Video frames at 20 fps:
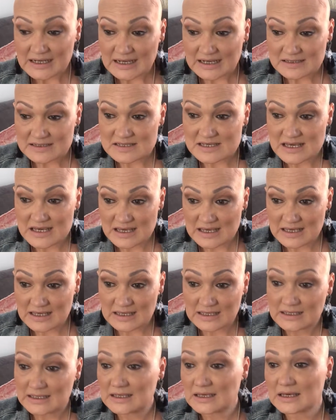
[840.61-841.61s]
And
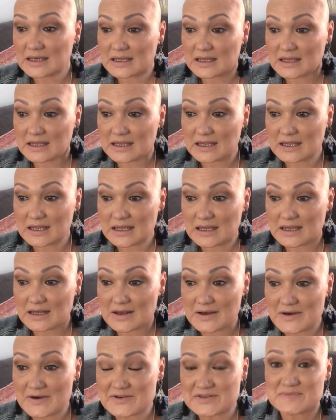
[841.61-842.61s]
he
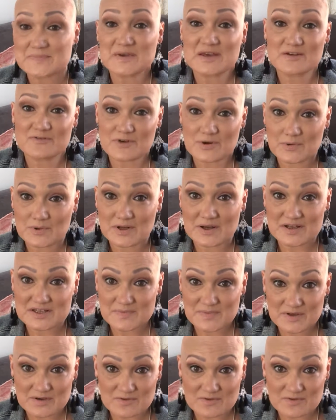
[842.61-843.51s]
asked me if I would like to